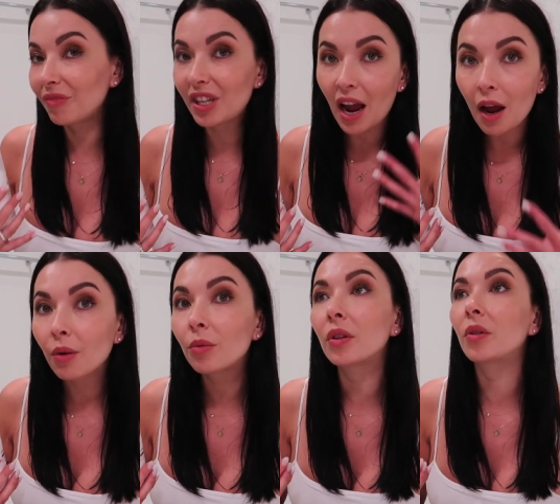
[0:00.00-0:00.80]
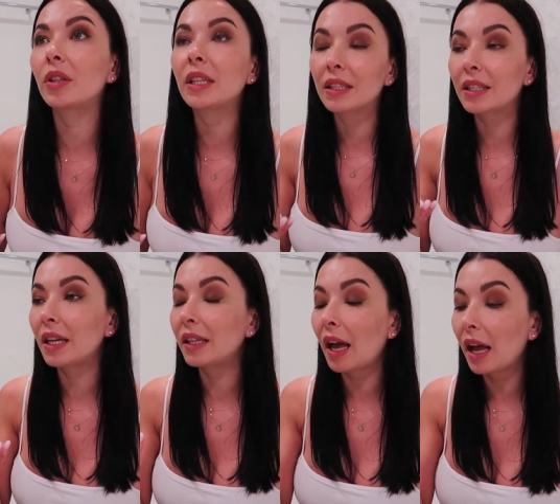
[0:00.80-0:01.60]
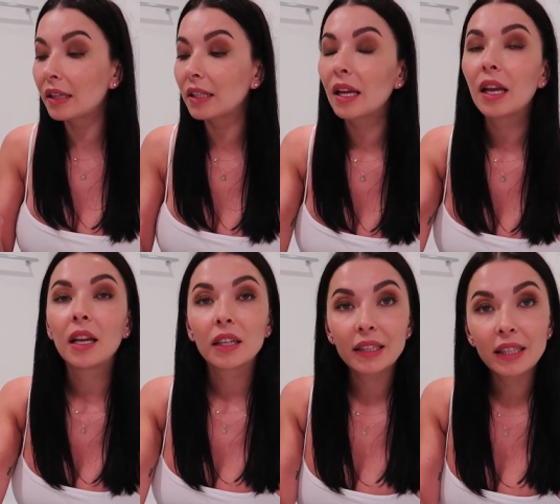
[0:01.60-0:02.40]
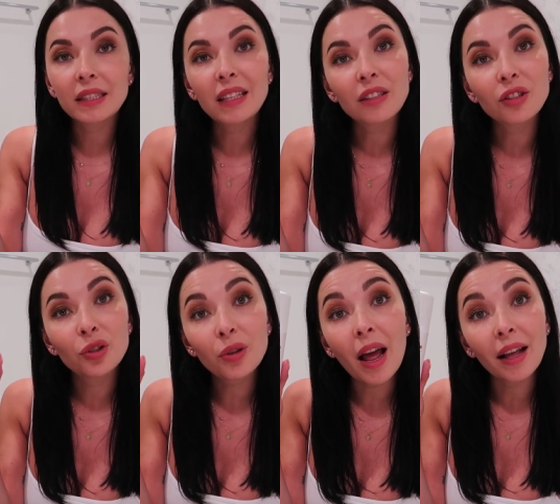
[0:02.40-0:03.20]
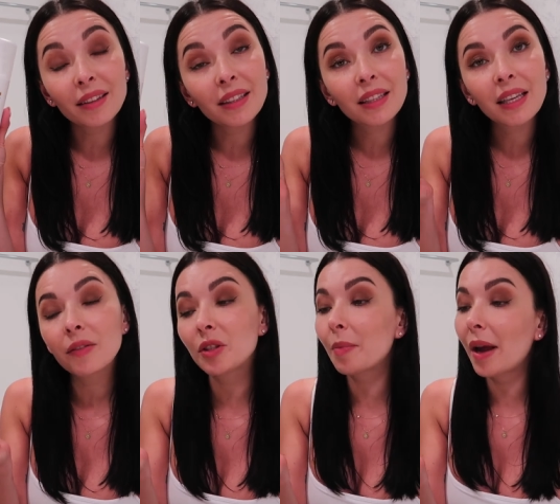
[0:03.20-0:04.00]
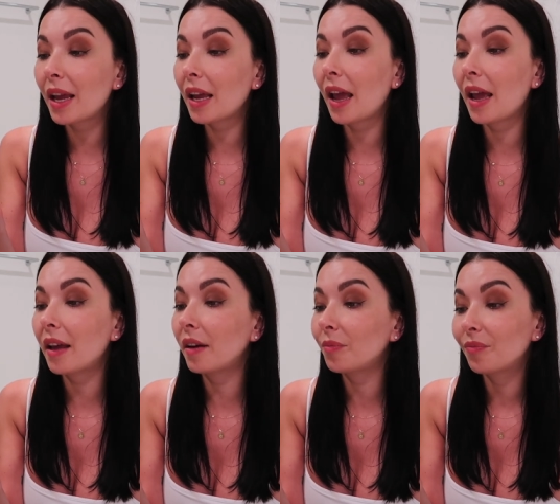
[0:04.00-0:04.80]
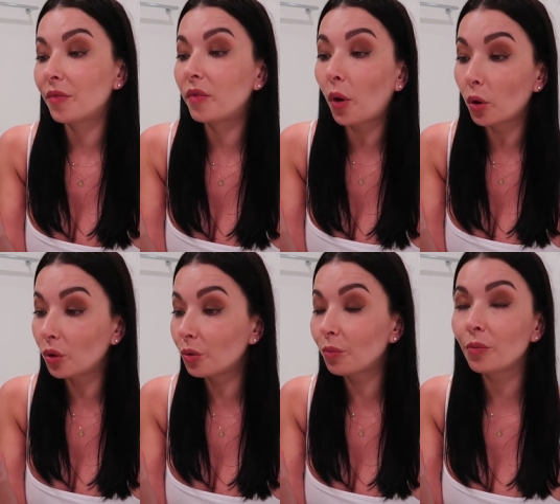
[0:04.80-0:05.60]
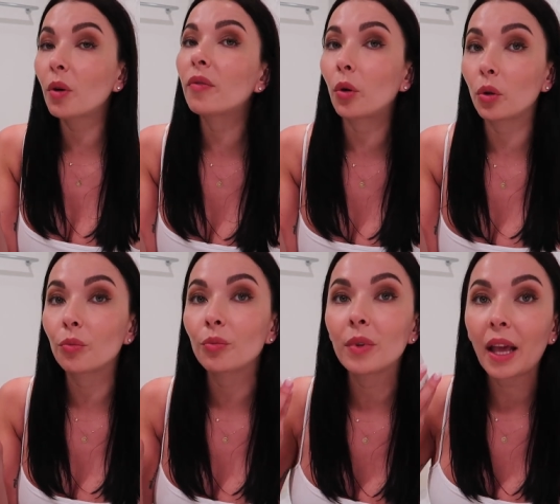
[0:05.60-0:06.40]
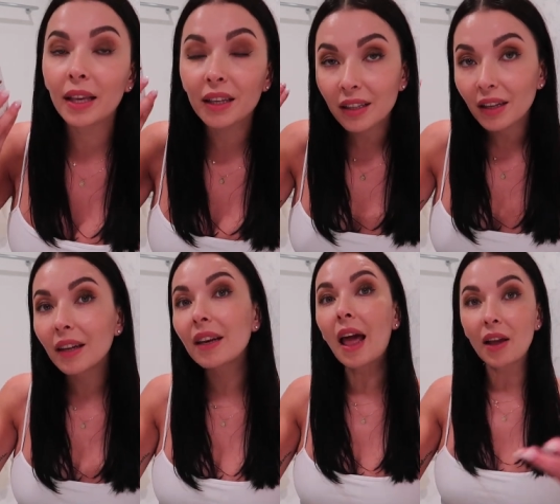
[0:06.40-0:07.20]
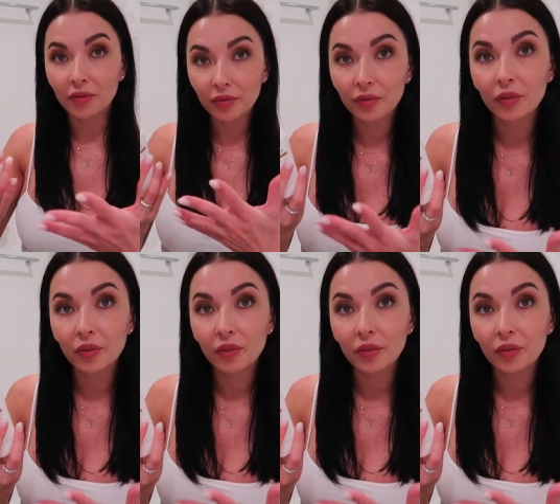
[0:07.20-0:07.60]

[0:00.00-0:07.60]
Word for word: down or things like that this doesn't do that it gives my hair volume no volume like life